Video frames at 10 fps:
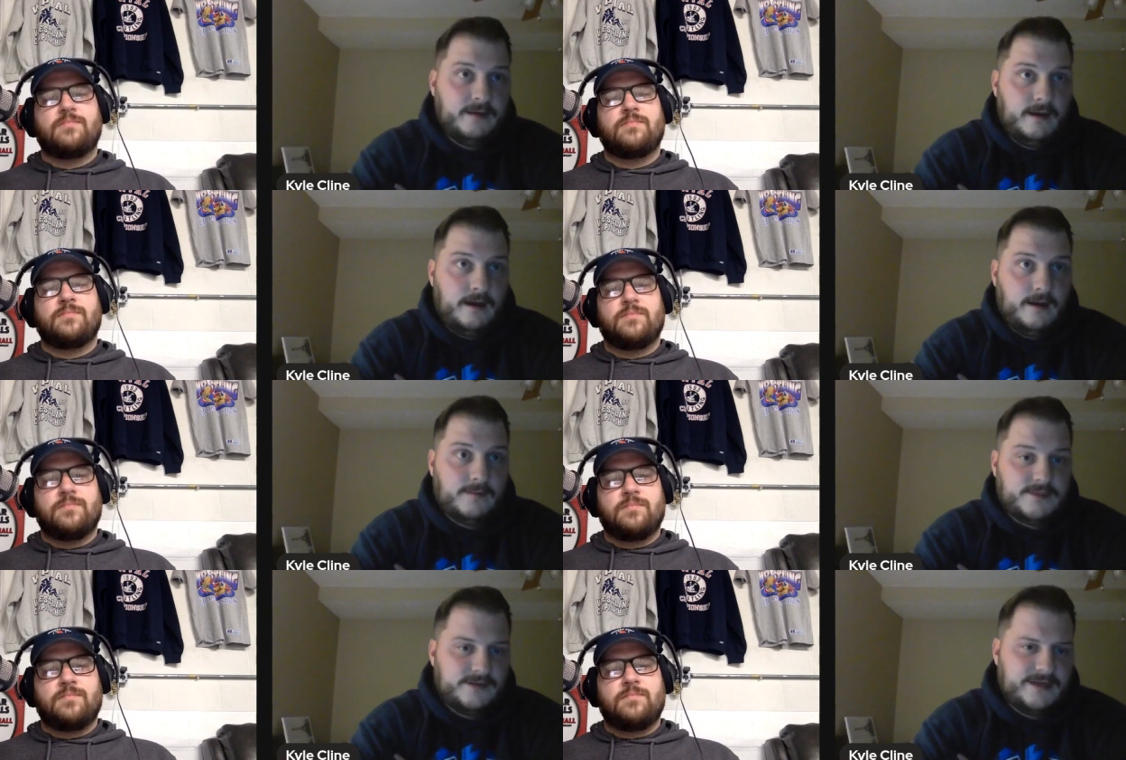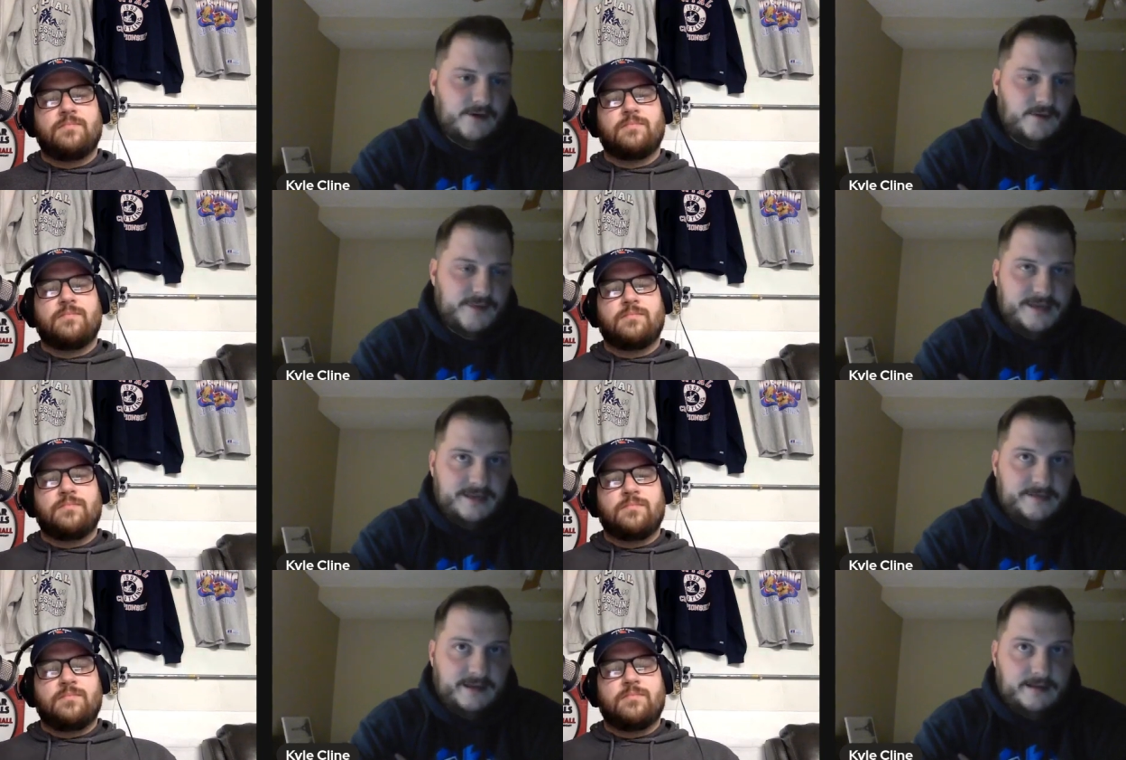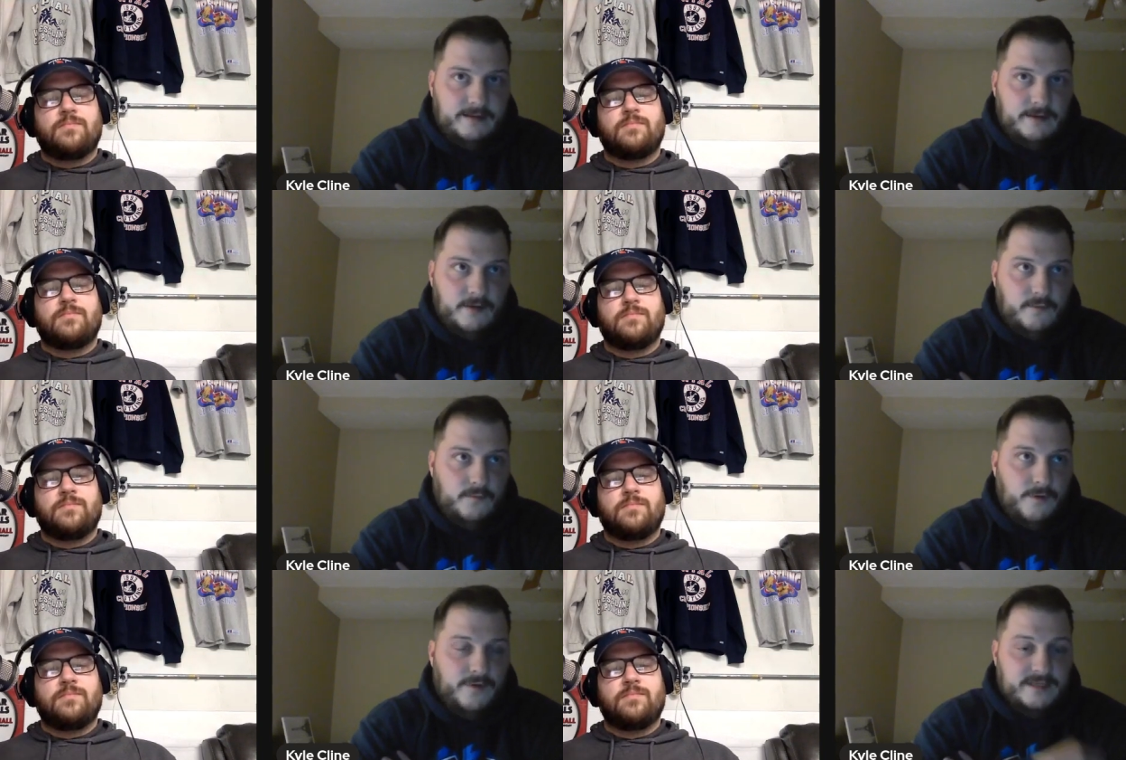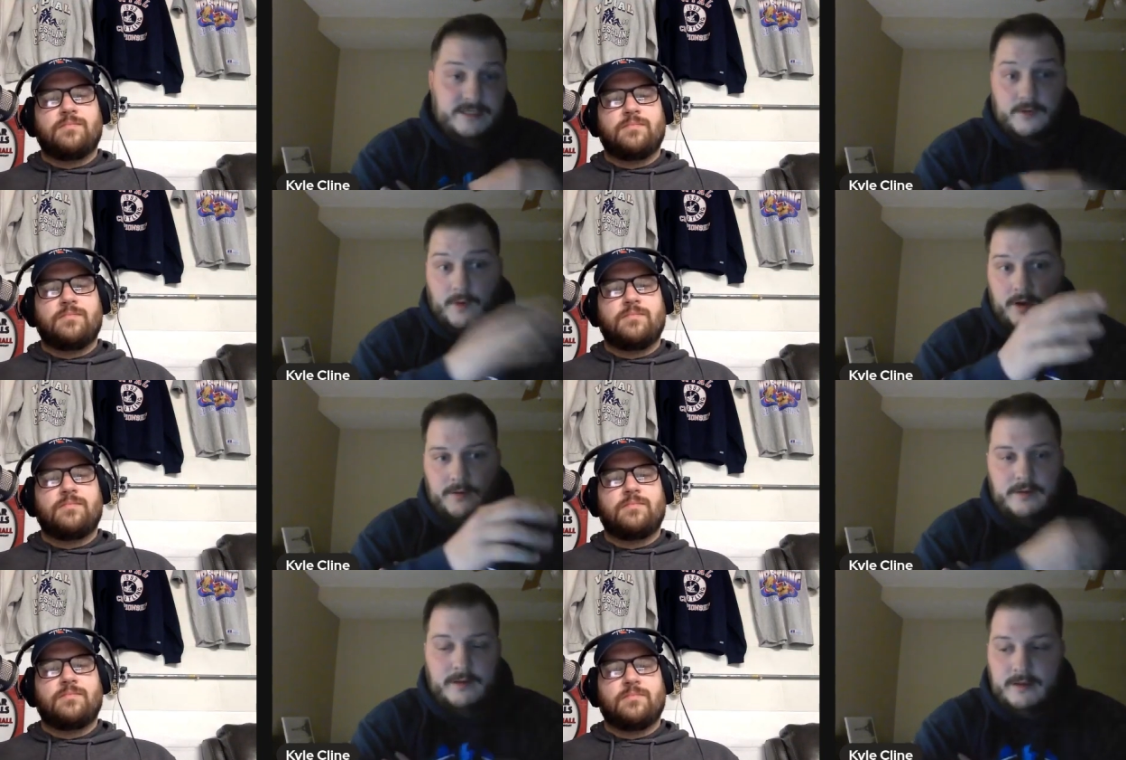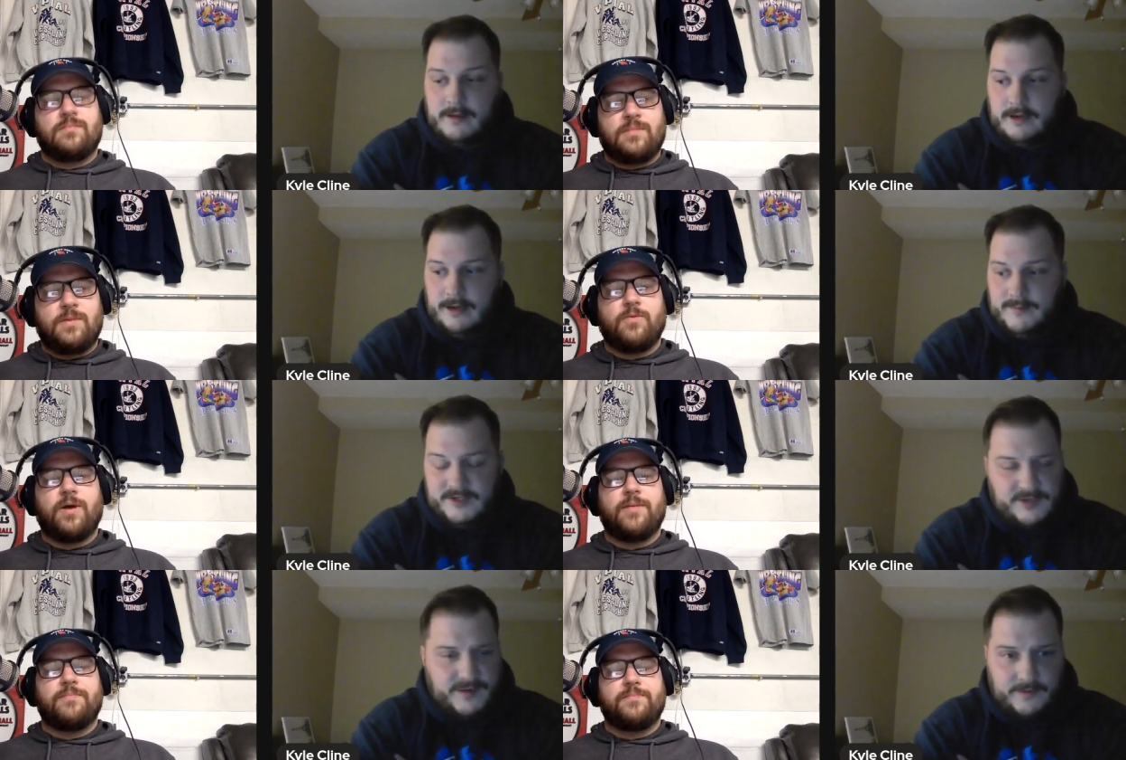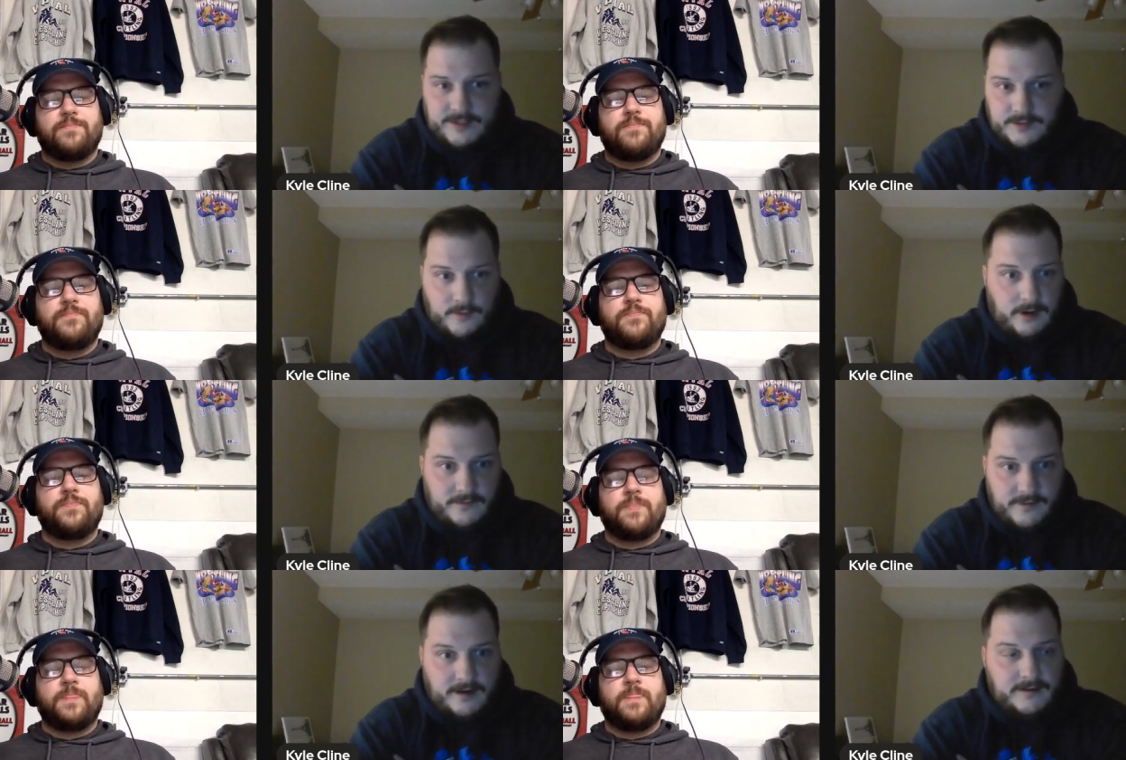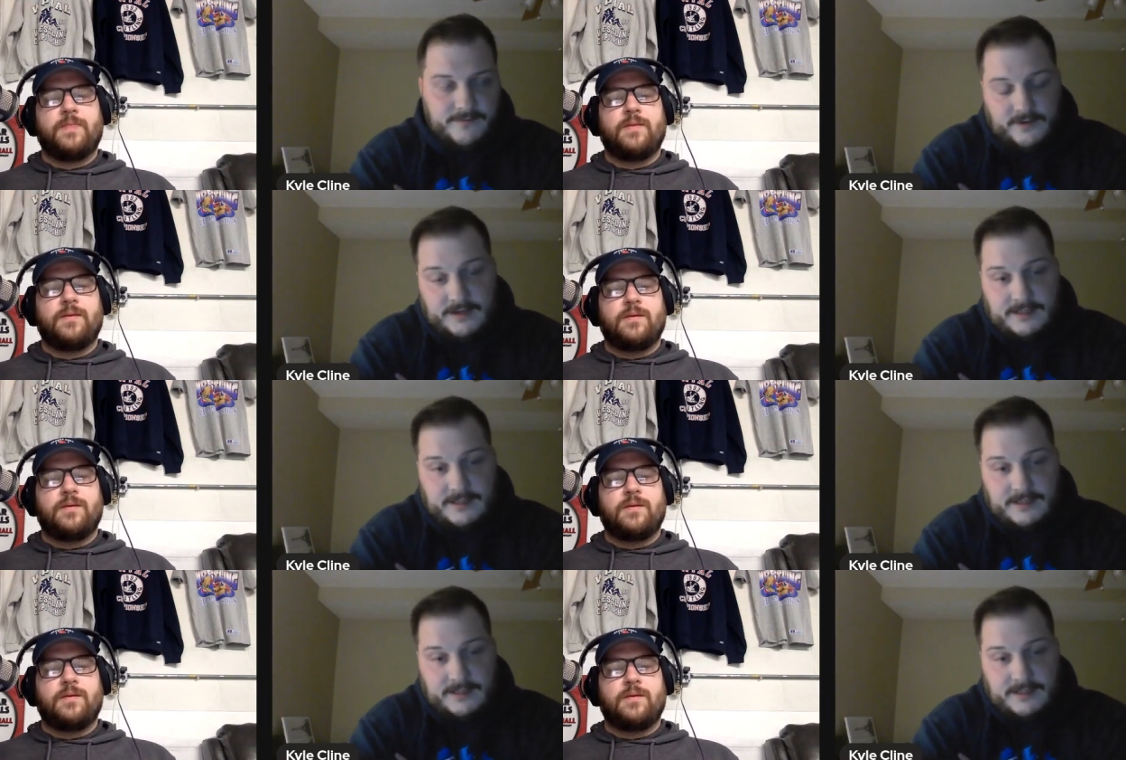Speaker 1: Um, so he, will be a kid that you know we want to see grow. Um, he should right. be a regional qualifier for us.